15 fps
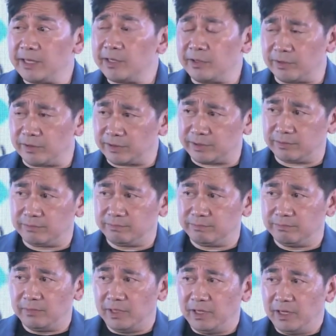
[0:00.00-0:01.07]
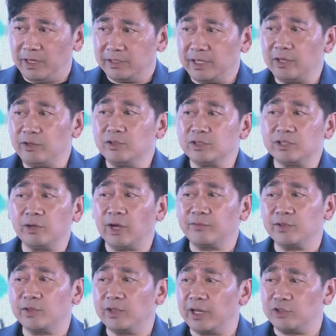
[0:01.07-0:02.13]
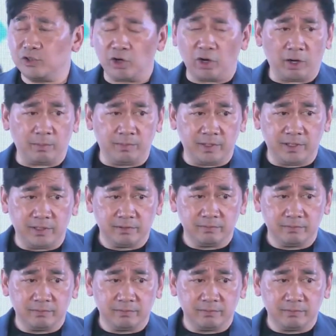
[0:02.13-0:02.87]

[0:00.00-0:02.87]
8 years. Then you still have to get a job.